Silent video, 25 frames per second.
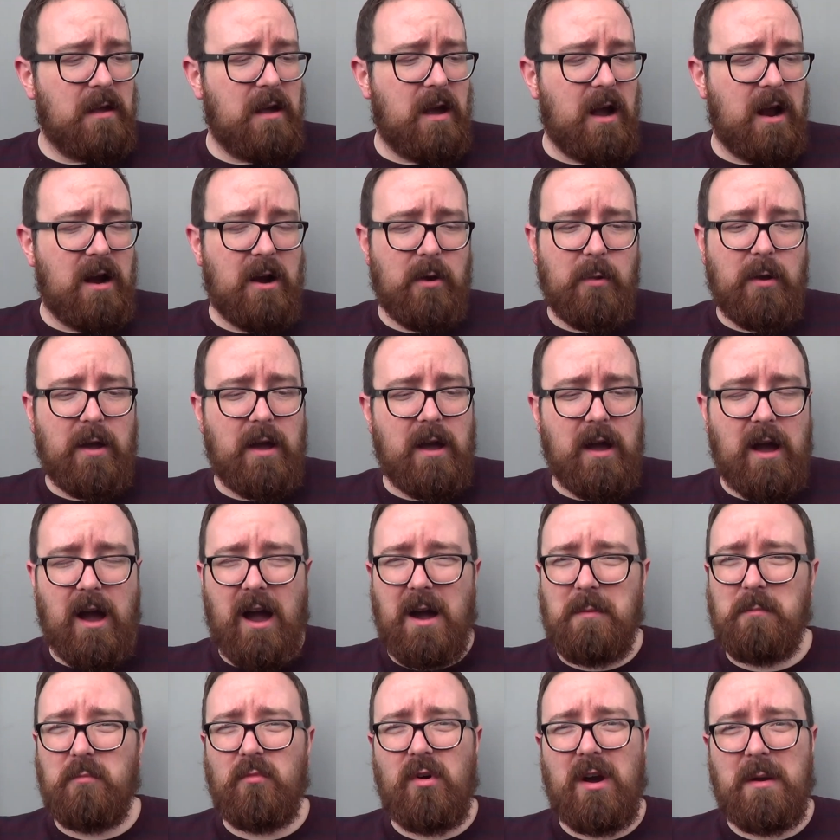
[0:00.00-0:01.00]
Anyway,
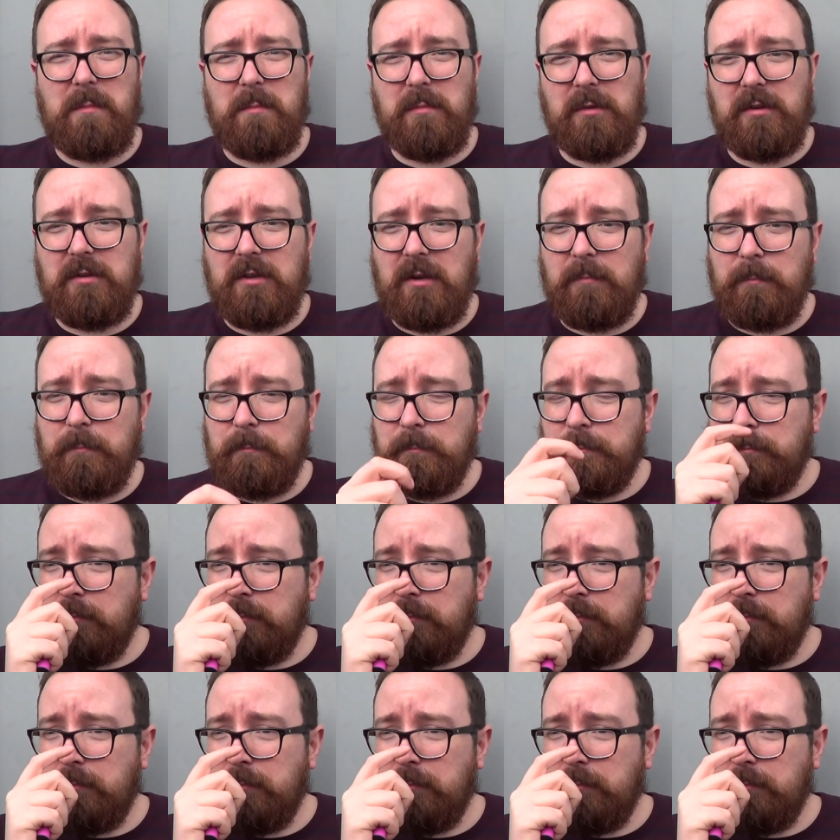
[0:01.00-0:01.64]
I'm rambling on.